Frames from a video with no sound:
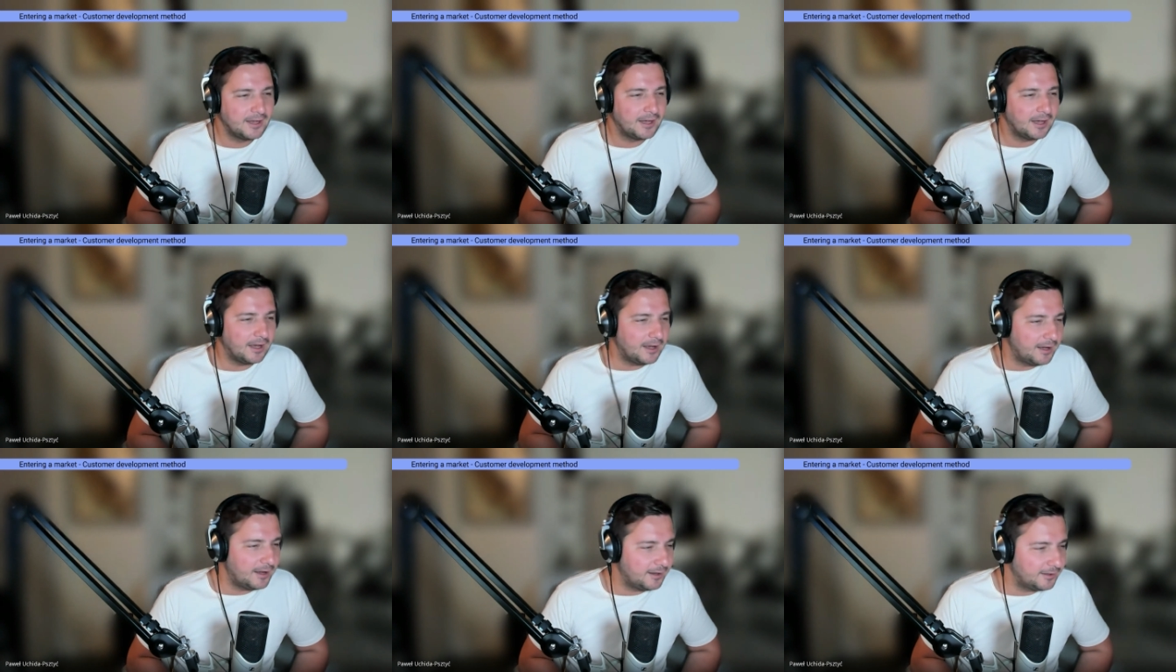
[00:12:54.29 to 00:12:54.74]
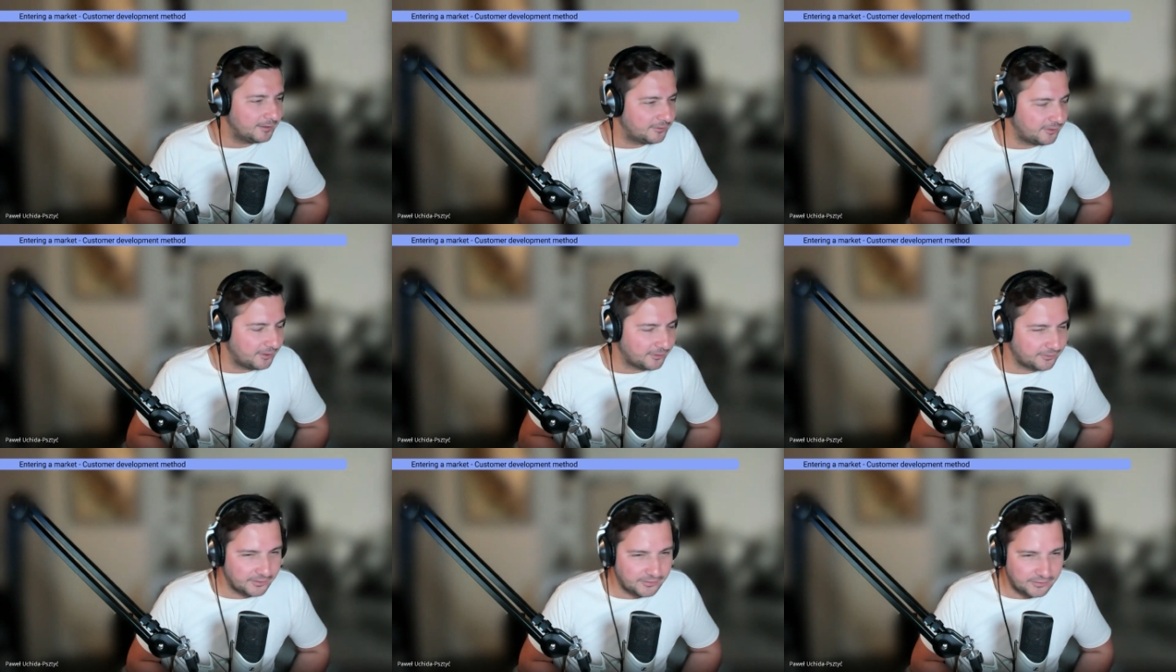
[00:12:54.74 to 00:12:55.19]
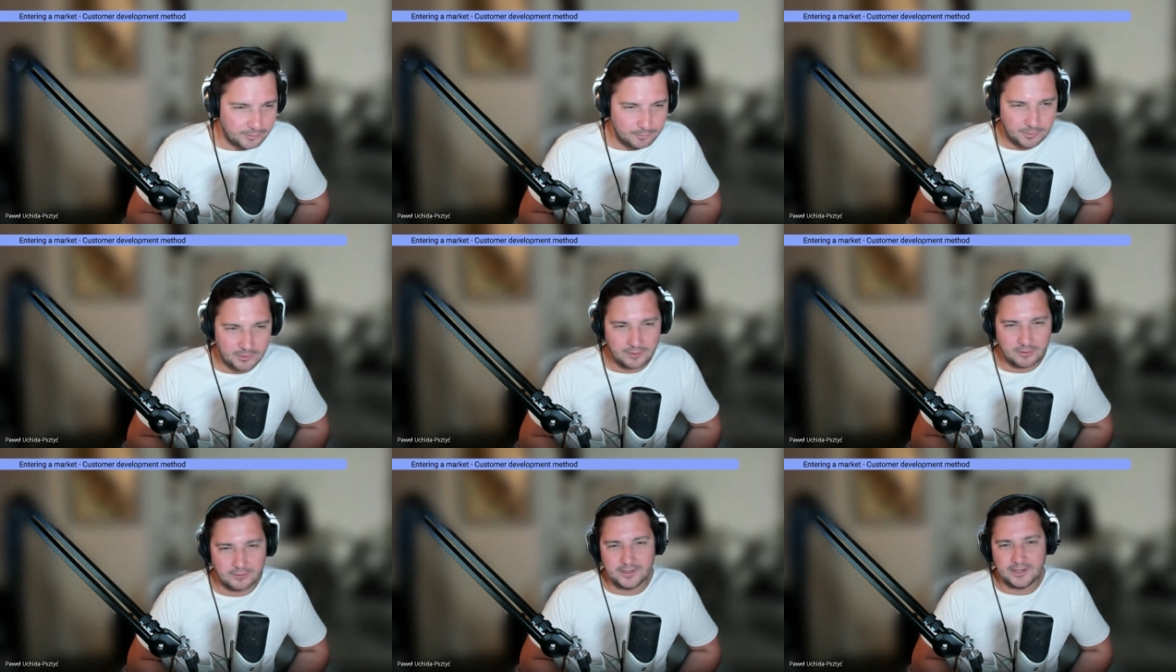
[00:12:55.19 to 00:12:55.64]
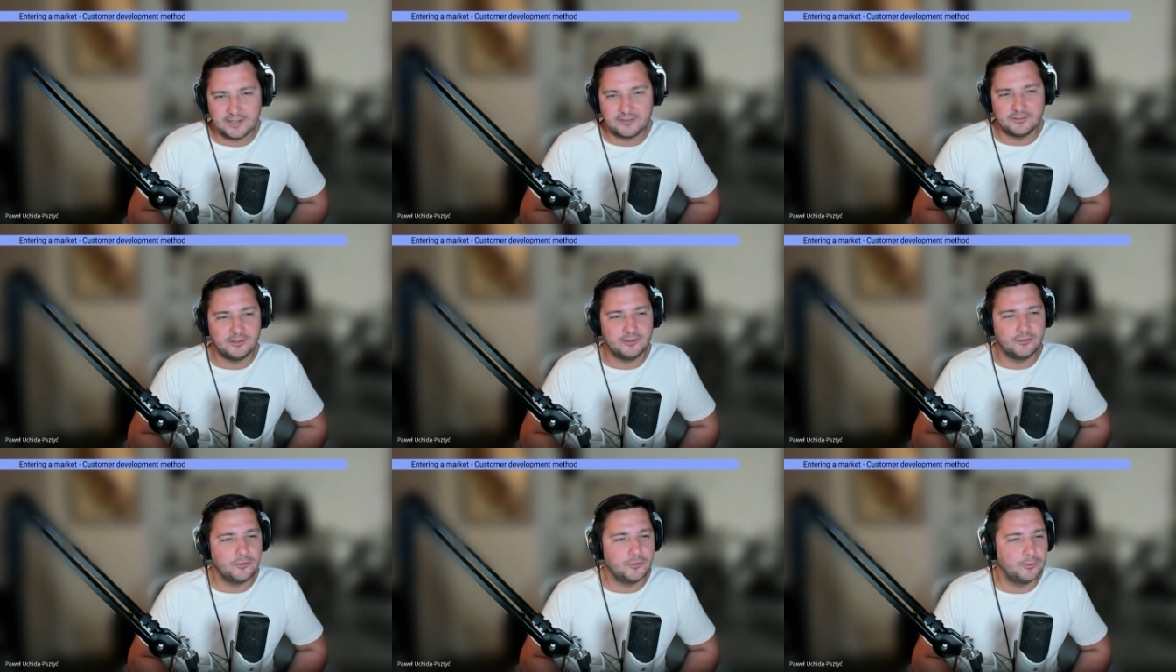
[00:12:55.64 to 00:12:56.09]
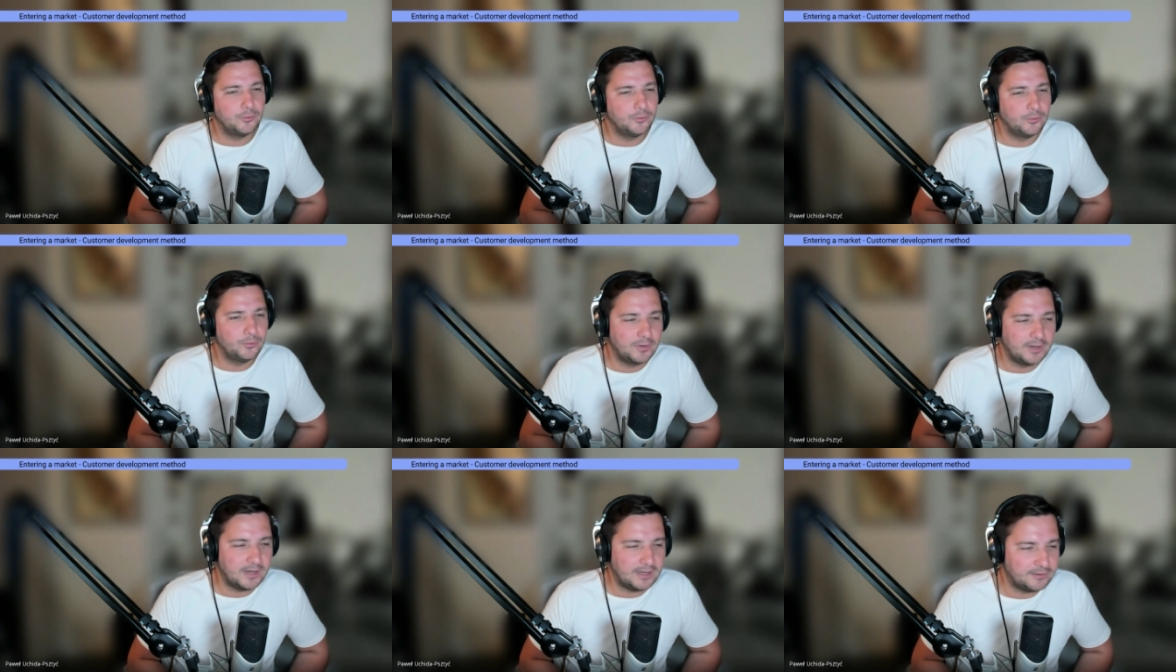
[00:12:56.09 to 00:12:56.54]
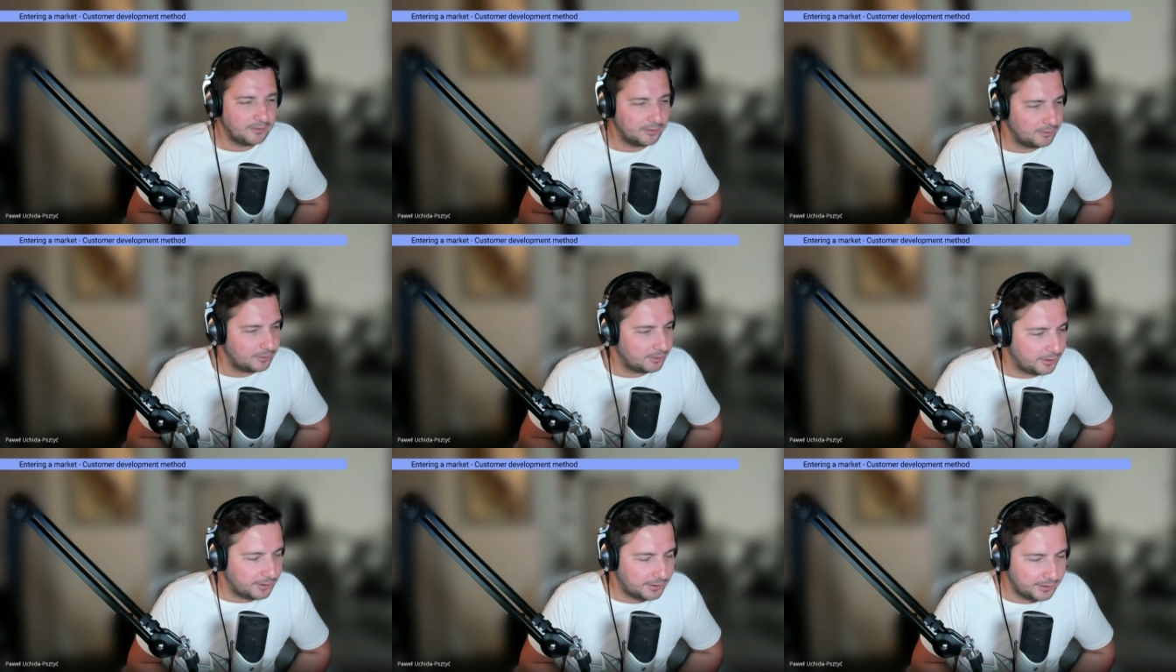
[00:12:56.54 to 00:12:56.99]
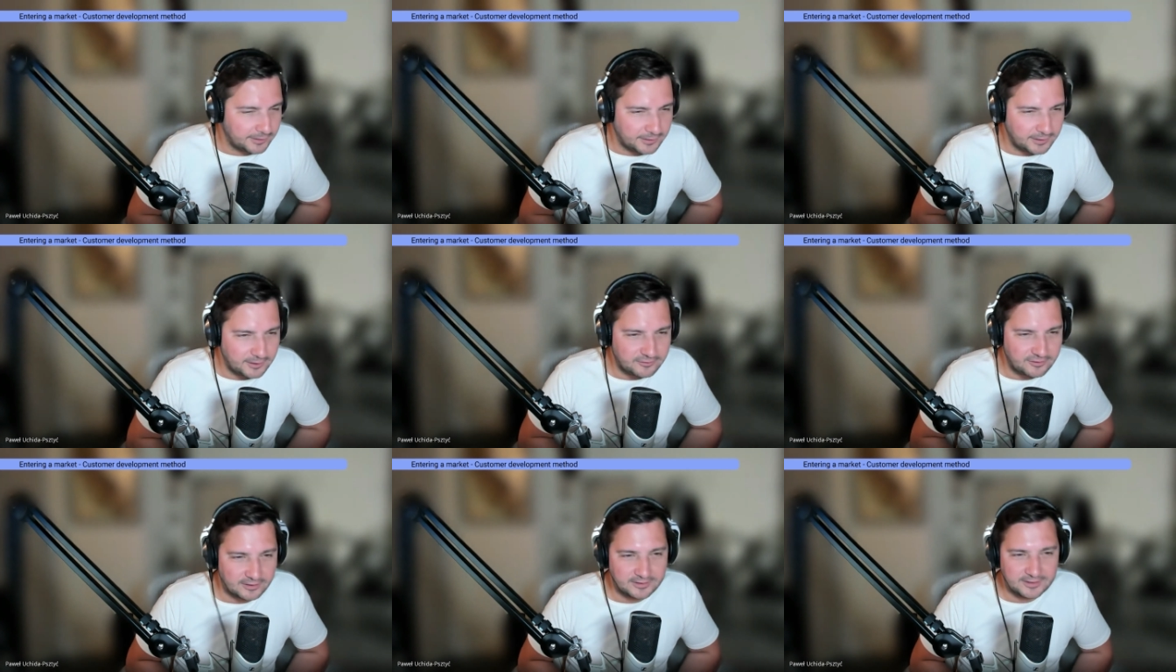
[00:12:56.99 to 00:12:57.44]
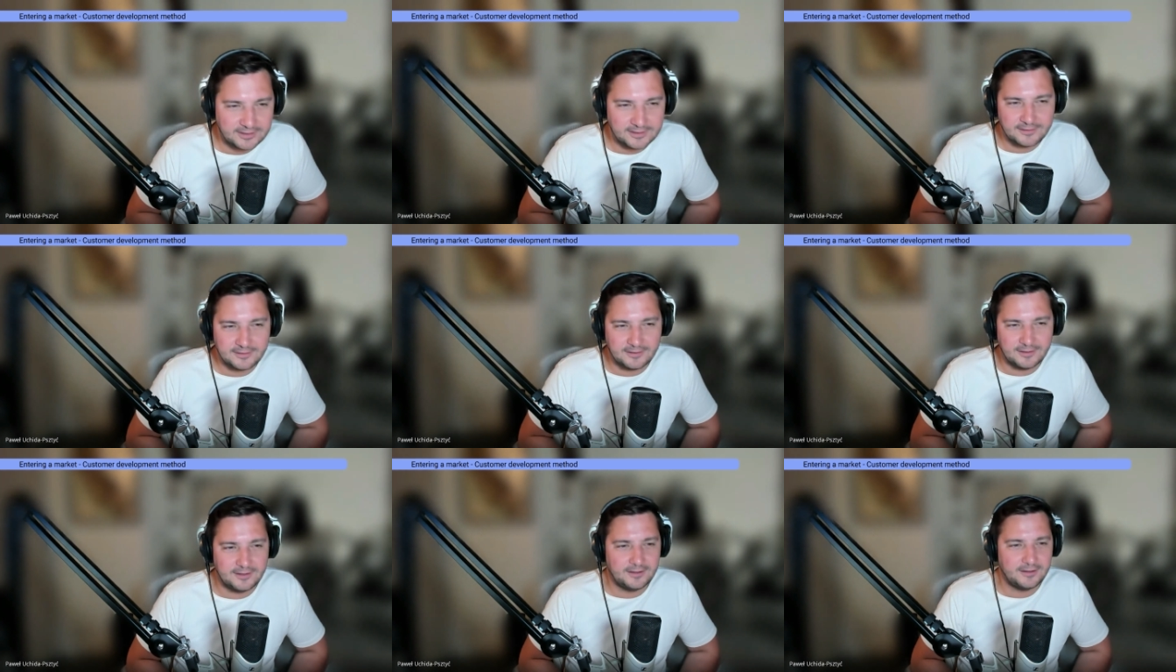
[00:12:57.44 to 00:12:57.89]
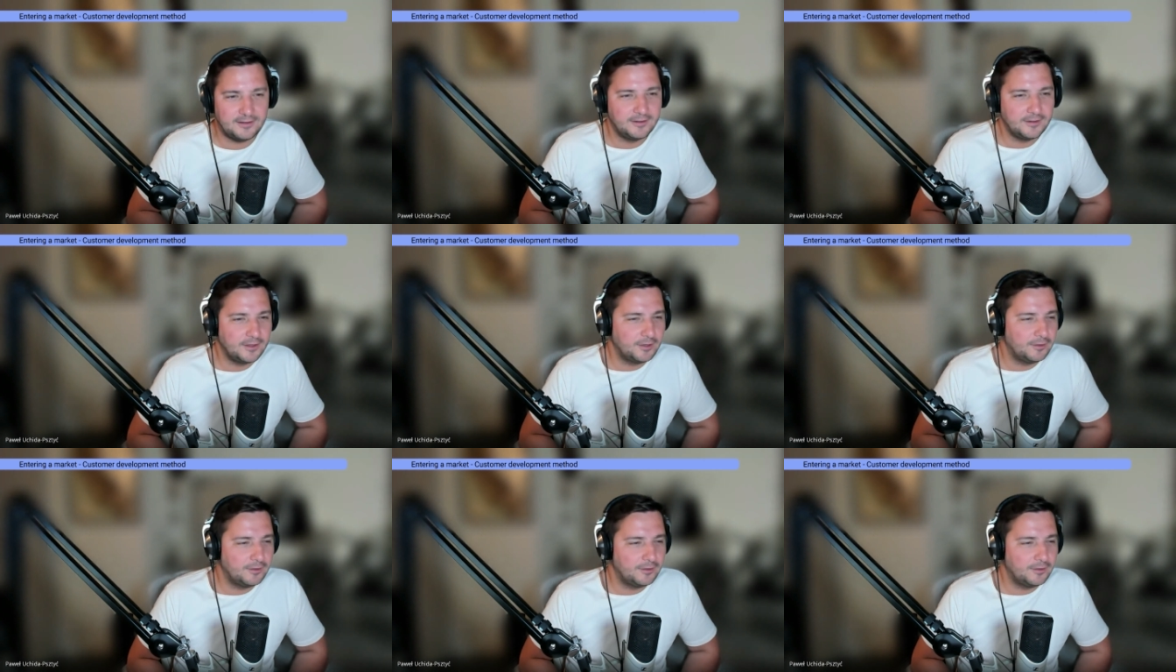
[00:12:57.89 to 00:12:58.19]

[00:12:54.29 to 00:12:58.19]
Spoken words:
It's just a simple correction. You get your initial data